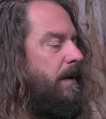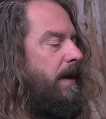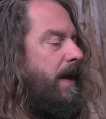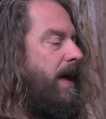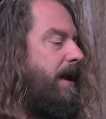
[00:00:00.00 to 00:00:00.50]

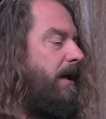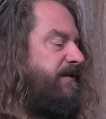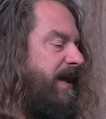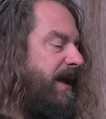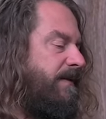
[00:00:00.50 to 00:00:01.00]
and I'll
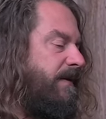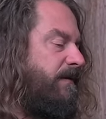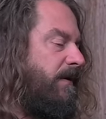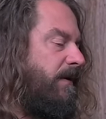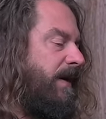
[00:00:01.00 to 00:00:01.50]
take
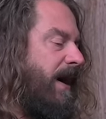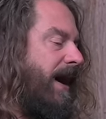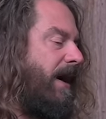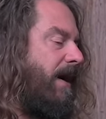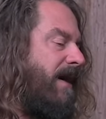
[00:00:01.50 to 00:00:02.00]
this little
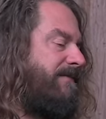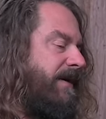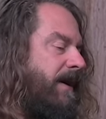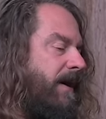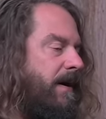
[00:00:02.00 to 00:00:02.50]
guy off
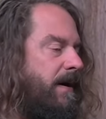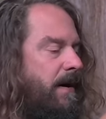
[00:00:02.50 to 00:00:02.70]
of here.